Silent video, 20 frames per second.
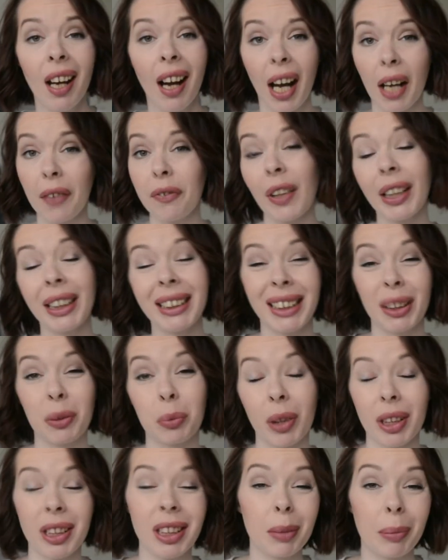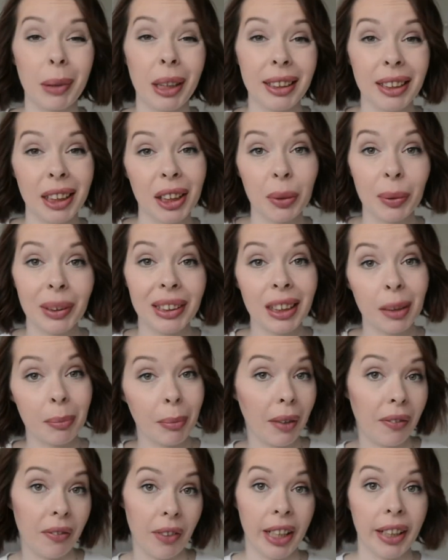I fainted once because I twisted
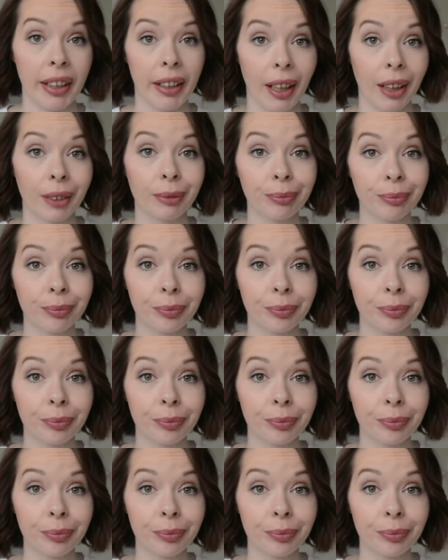my finger.